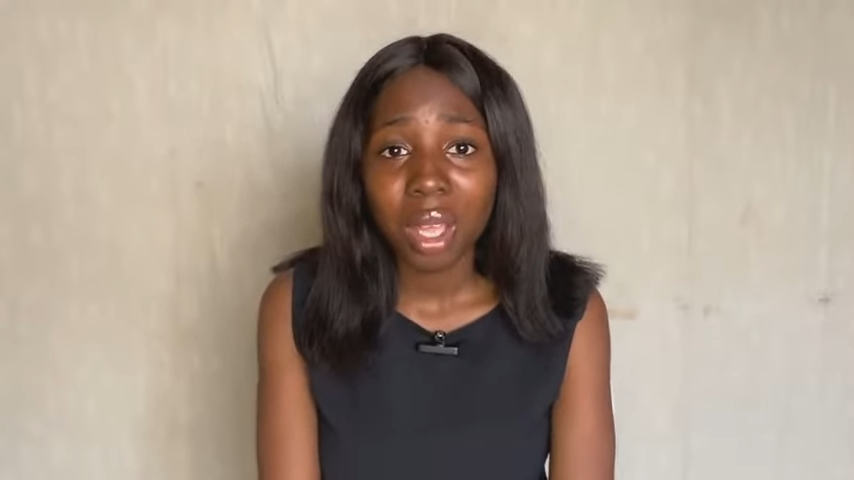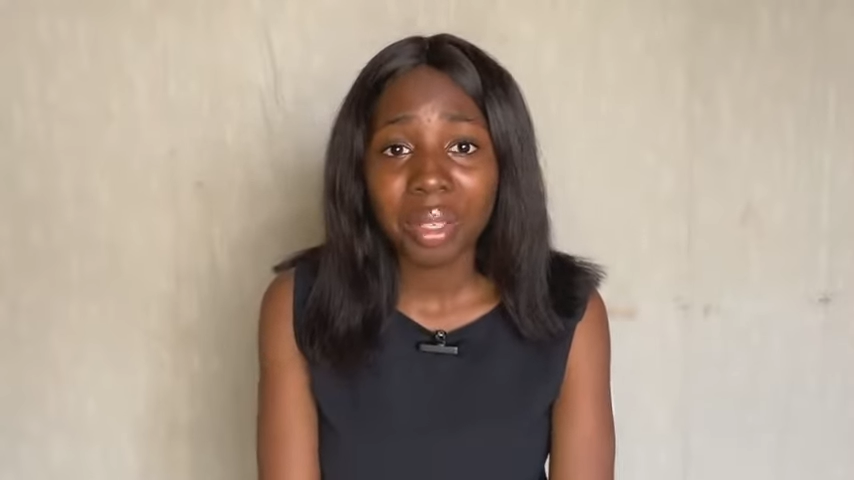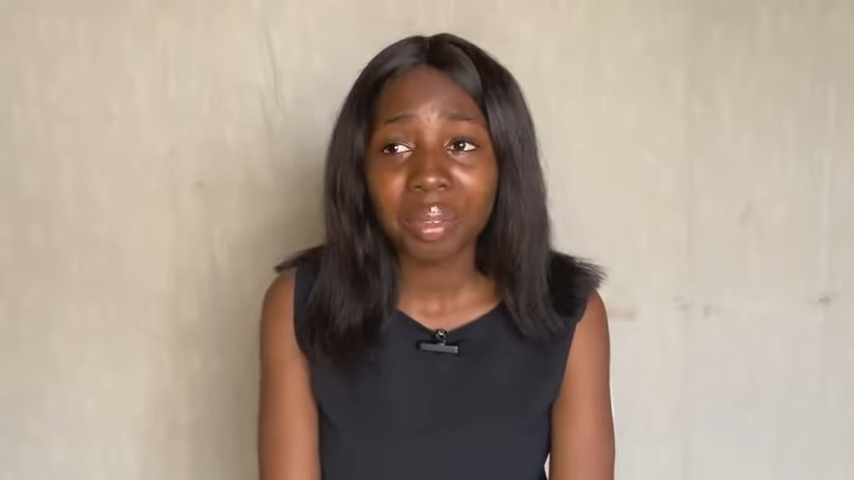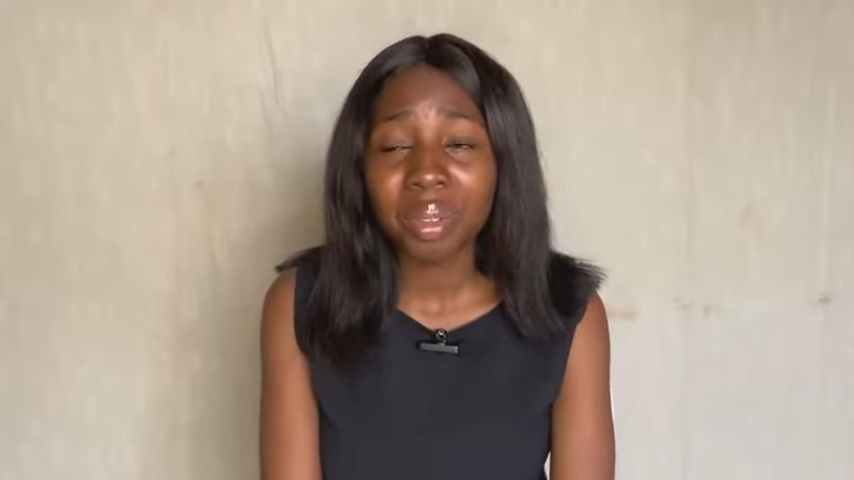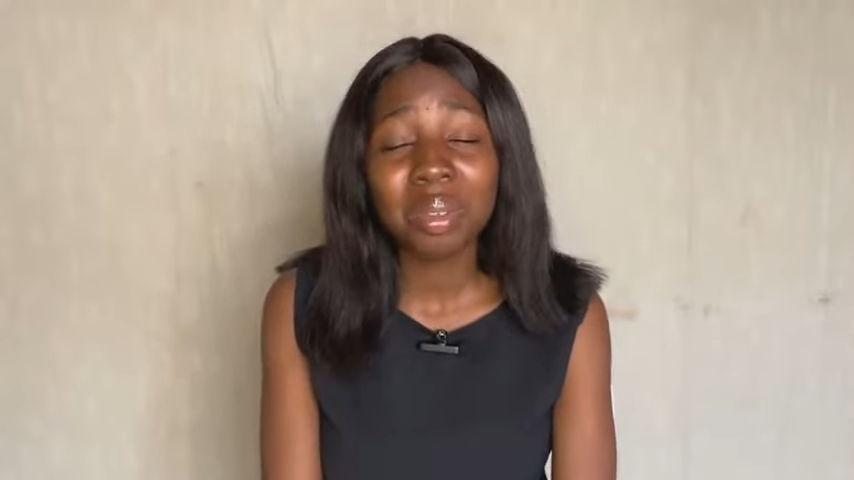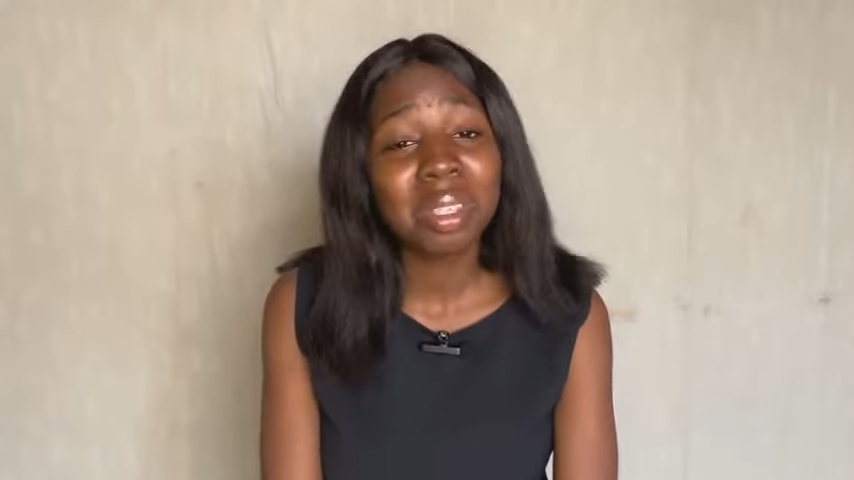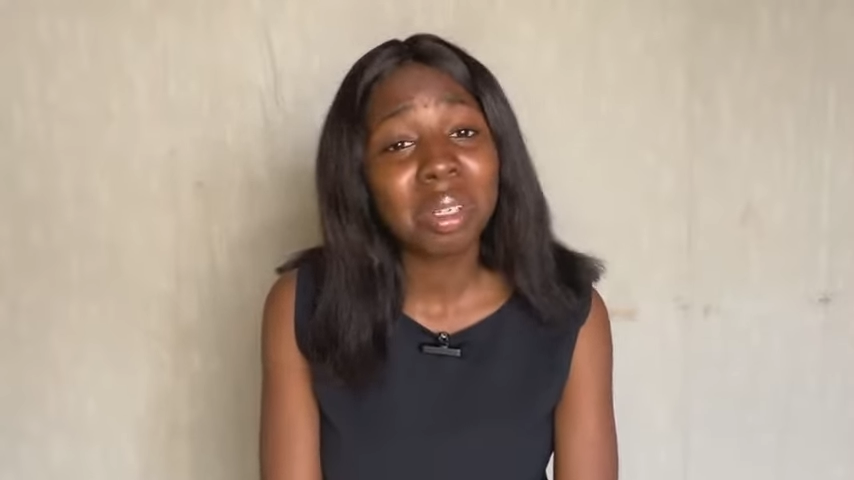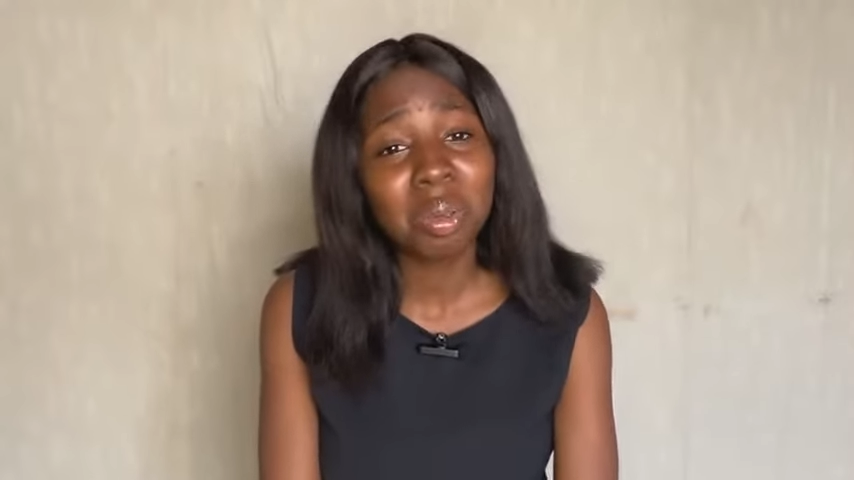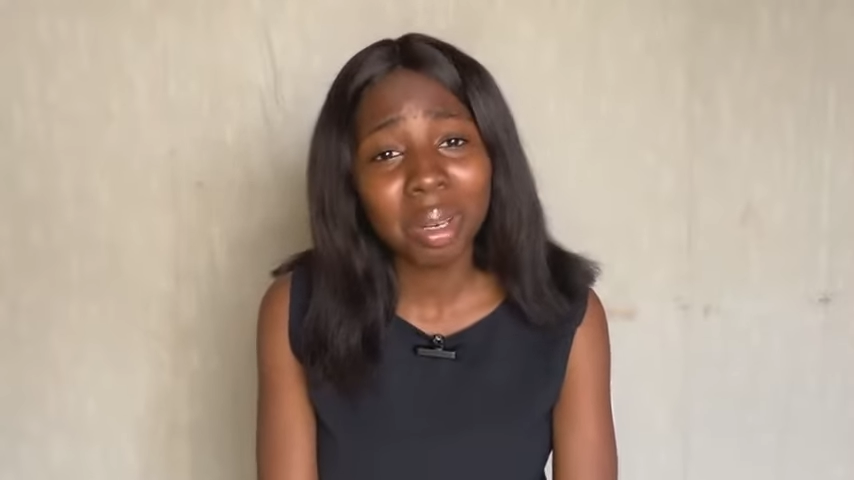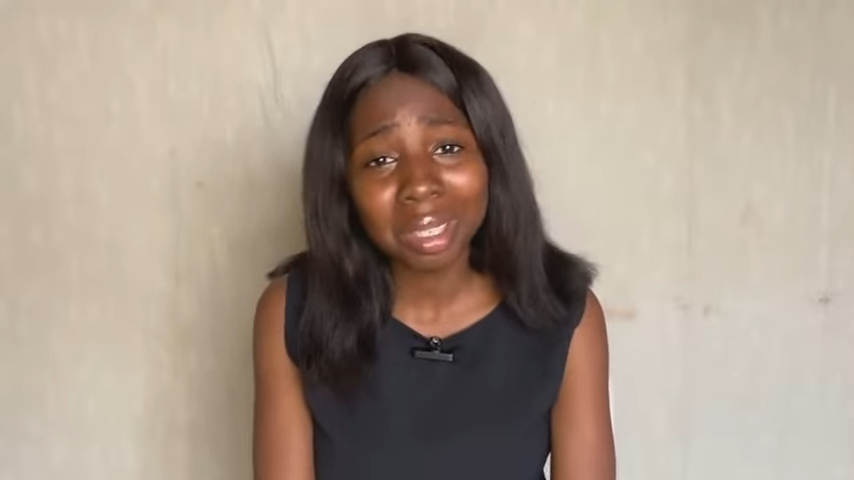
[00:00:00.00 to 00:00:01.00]
If you
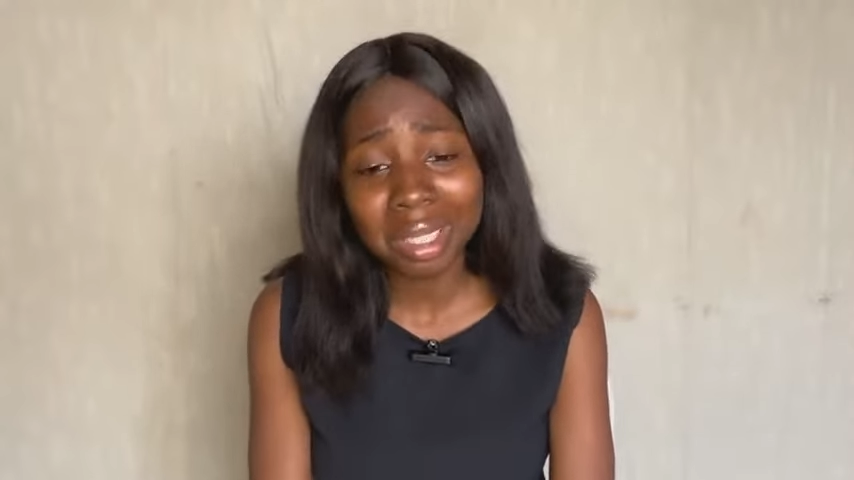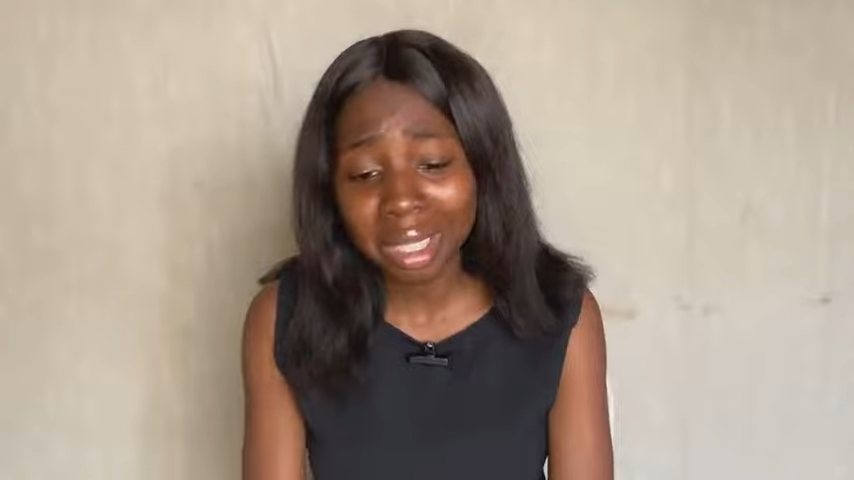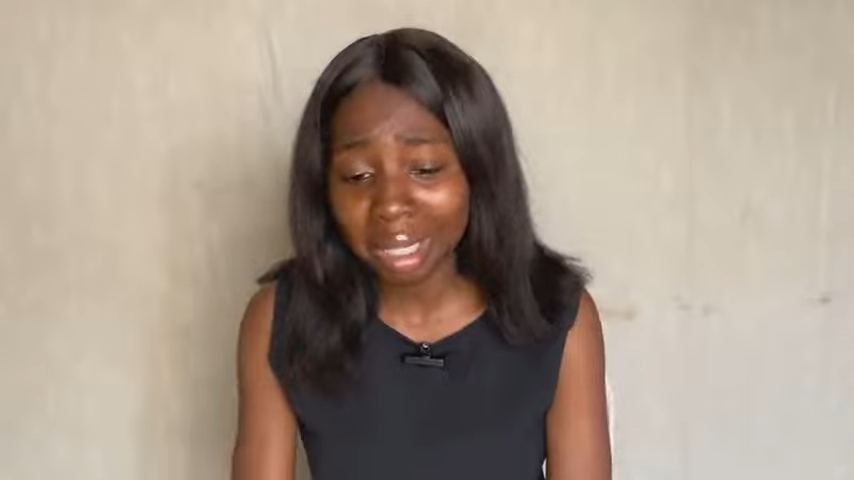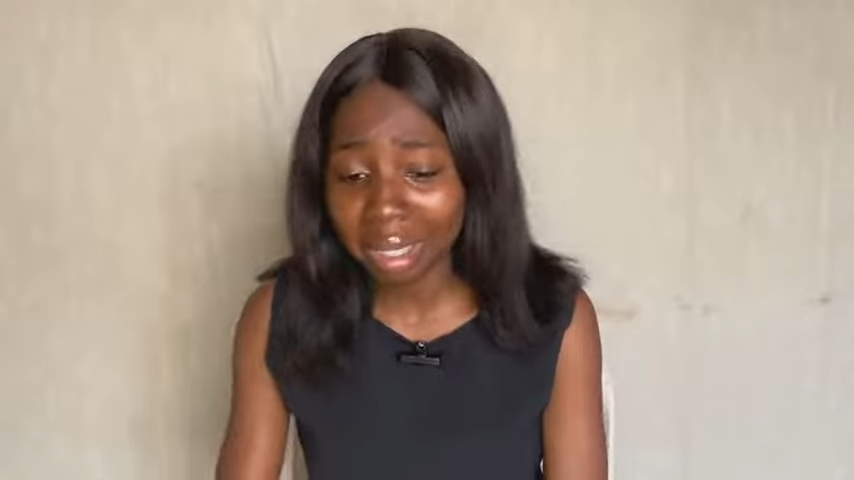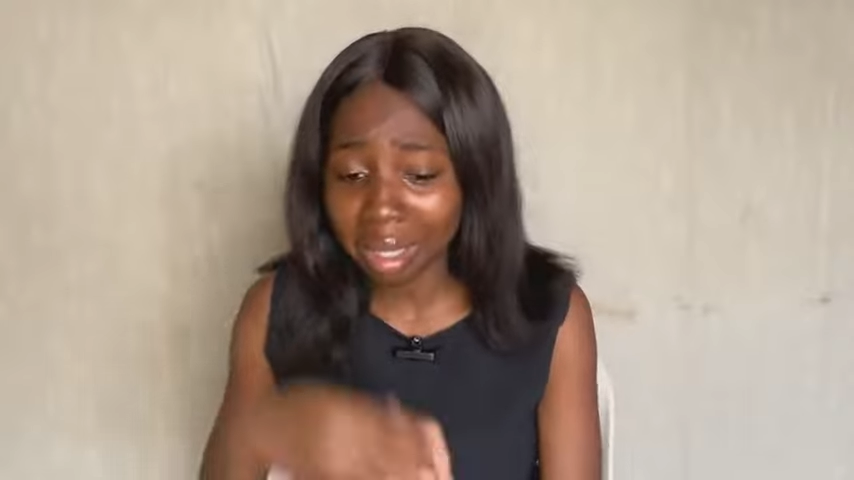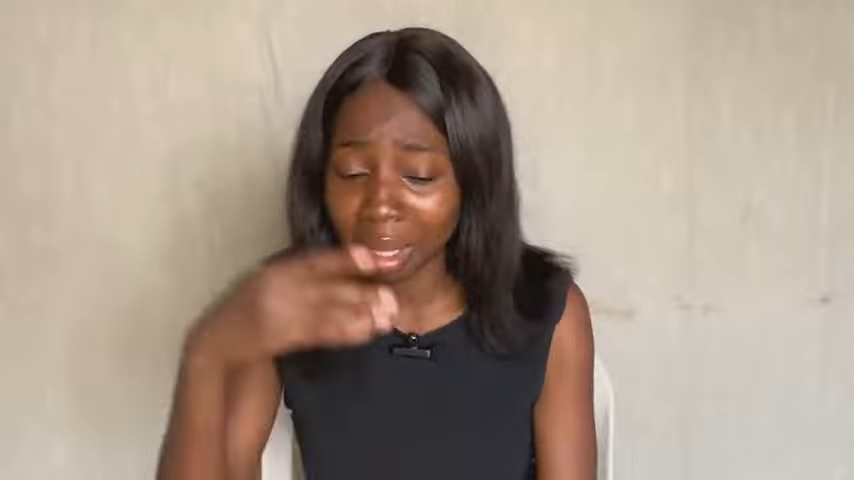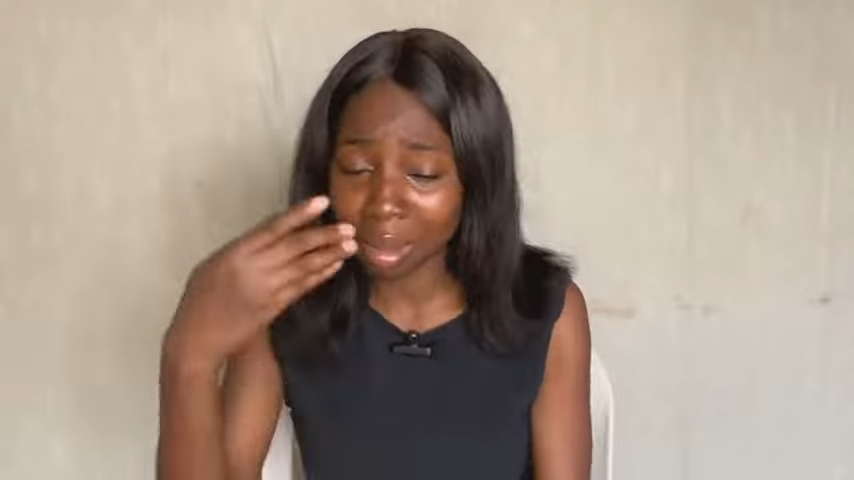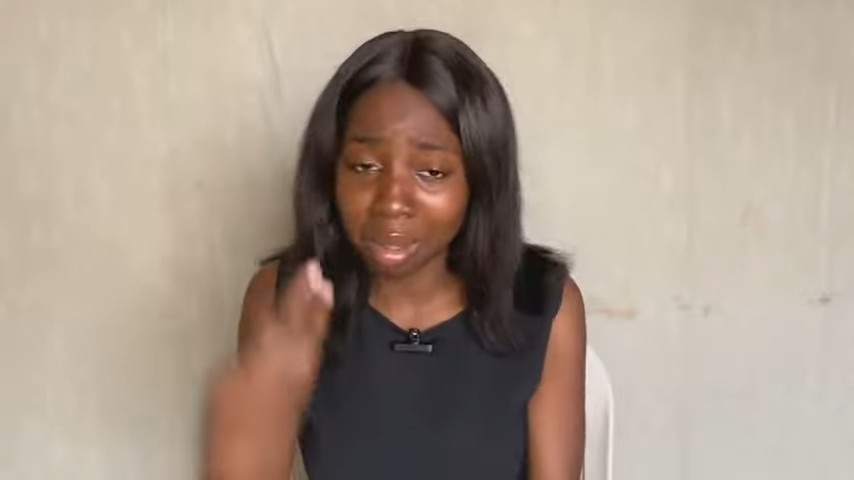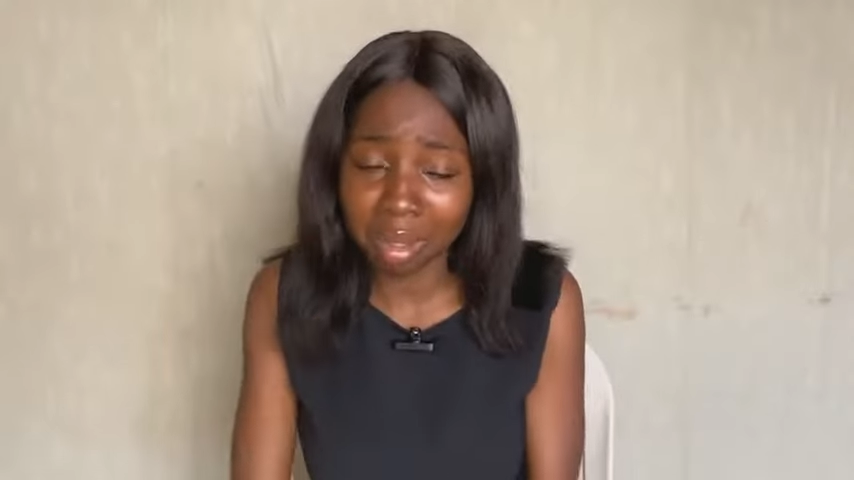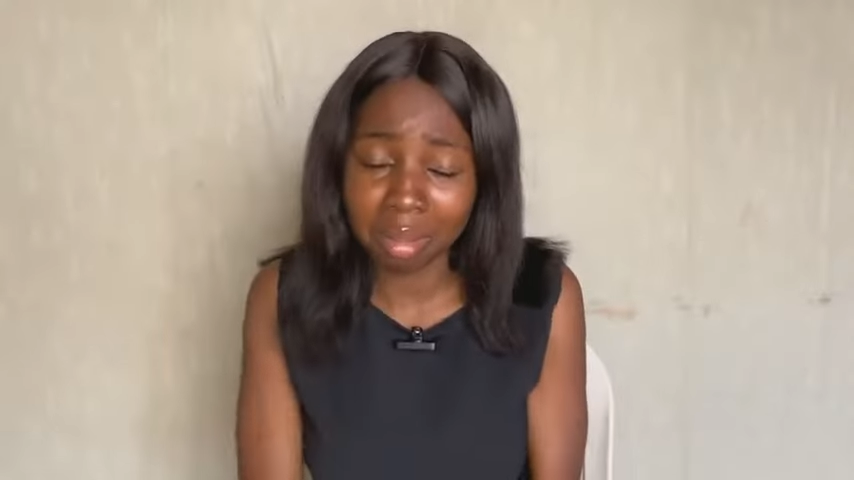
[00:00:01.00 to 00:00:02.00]
still want to check it out,